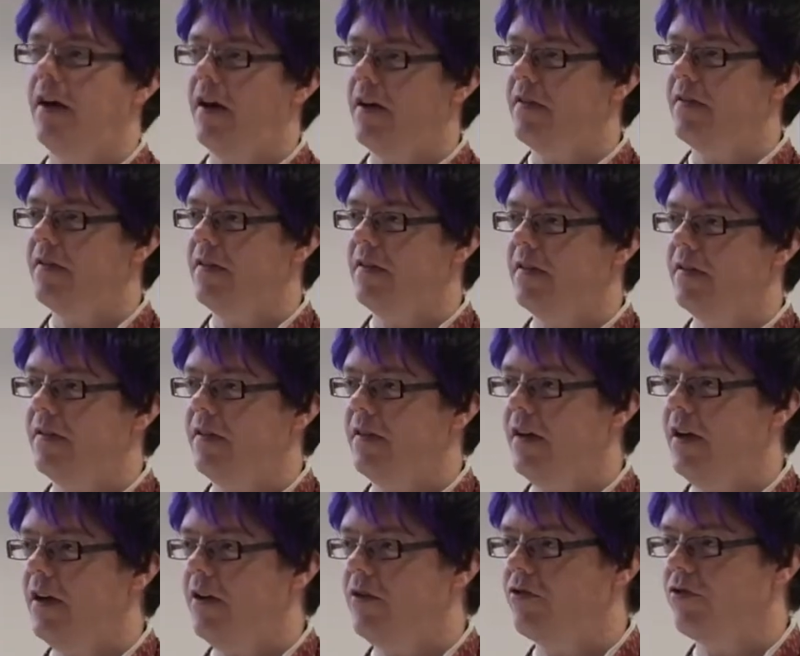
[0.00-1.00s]

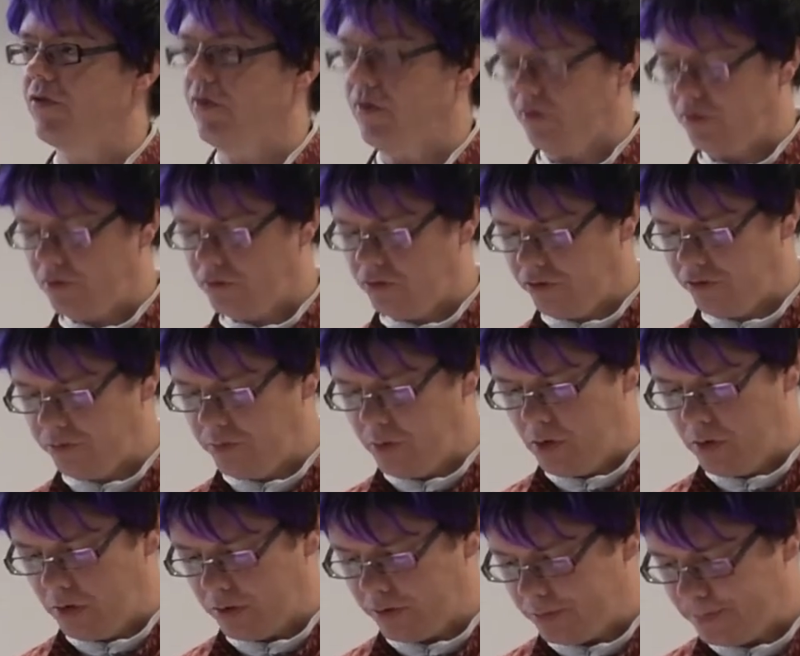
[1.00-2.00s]
Assassination,
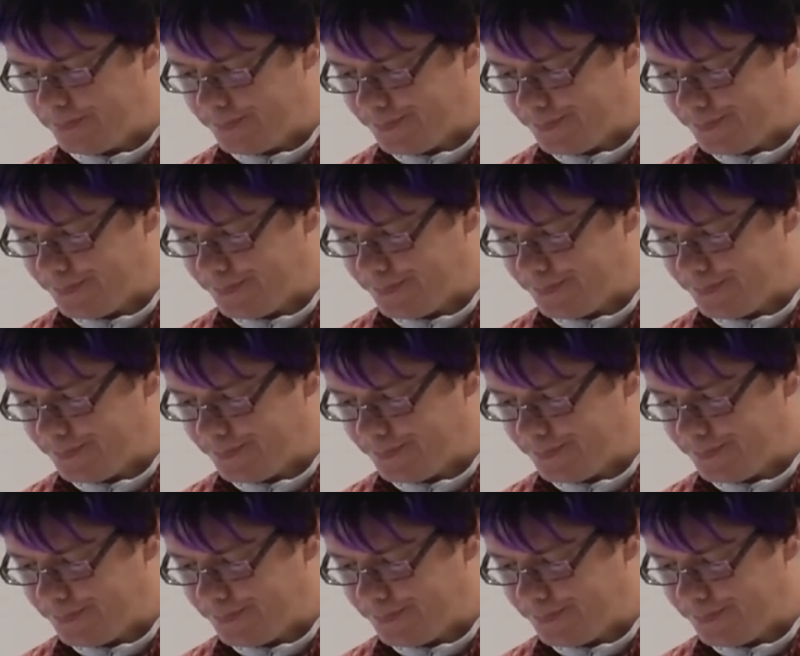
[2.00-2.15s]
Rufmord.